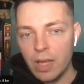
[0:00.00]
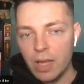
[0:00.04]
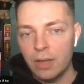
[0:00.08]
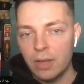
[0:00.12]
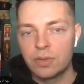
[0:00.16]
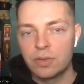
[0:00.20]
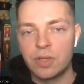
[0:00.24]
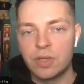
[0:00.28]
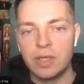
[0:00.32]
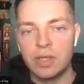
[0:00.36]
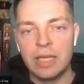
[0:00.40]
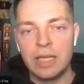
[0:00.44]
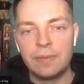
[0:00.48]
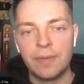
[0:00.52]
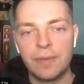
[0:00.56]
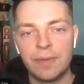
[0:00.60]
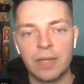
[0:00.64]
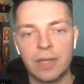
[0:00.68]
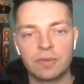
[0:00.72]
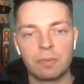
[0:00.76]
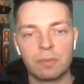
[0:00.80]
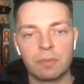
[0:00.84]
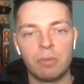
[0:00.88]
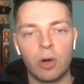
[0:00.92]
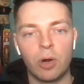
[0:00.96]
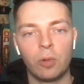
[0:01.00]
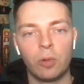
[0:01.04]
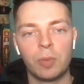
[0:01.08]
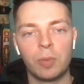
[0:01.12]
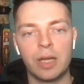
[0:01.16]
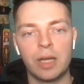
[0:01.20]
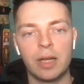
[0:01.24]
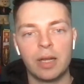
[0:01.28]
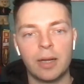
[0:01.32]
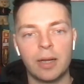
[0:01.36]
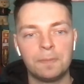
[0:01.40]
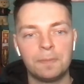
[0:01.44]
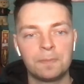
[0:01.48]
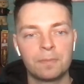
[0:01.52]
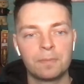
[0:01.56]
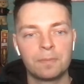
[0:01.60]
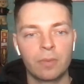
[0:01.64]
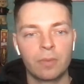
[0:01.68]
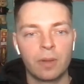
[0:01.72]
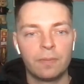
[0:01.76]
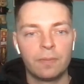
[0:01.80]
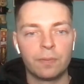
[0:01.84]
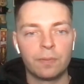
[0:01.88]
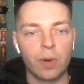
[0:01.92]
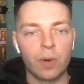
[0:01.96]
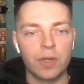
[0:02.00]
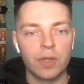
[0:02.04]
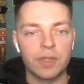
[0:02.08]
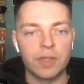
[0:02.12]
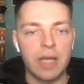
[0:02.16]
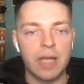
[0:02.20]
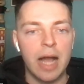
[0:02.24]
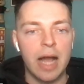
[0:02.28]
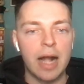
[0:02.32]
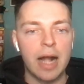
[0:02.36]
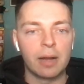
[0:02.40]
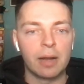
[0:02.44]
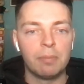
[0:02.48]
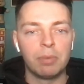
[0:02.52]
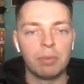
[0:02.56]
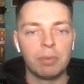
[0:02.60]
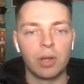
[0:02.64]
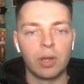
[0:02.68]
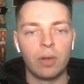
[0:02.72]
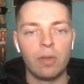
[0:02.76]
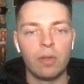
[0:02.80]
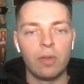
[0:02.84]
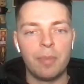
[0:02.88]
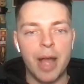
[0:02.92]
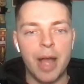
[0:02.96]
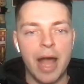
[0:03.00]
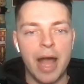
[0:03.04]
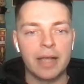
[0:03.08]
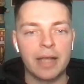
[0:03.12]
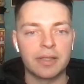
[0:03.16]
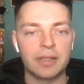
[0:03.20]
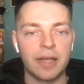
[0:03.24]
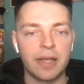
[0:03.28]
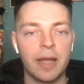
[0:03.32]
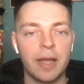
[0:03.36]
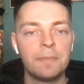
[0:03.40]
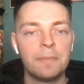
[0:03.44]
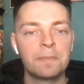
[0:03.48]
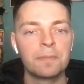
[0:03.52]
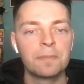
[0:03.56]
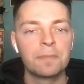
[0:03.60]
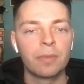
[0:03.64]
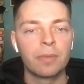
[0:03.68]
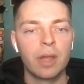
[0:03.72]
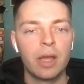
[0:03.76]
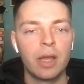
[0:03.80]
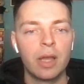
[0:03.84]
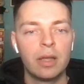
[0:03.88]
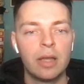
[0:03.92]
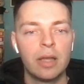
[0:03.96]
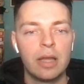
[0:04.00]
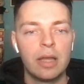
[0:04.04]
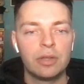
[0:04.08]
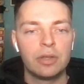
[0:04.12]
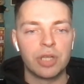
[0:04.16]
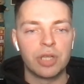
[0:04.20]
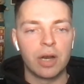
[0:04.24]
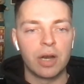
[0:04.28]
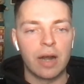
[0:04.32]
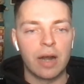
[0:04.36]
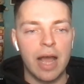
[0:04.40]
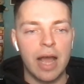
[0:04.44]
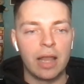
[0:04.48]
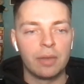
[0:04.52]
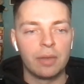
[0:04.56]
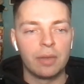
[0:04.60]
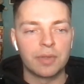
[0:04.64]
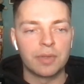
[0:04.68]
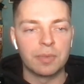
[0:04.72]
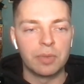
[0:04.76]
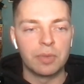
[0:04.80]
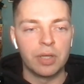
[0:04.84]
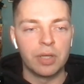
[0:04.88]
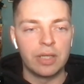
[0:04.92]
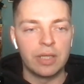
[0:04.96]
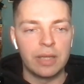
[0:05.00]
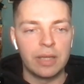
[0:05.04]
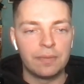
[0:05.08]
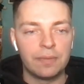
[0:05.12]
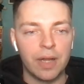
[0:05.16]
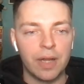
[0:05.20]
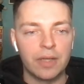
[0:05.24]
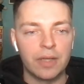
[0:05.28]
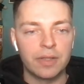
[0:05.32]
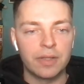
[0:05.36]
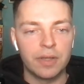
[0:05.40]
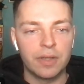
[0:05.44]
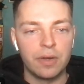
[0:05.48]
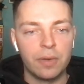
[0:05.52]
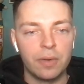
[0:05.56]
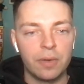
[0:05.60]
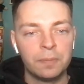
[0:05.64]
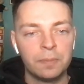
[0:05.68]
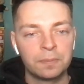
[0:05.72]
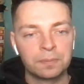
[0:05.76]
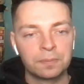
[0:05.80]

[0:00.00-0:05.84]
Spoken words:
That was good defense from Mobley to force Siakam below the basket. Jarrett Allen with some good defense too.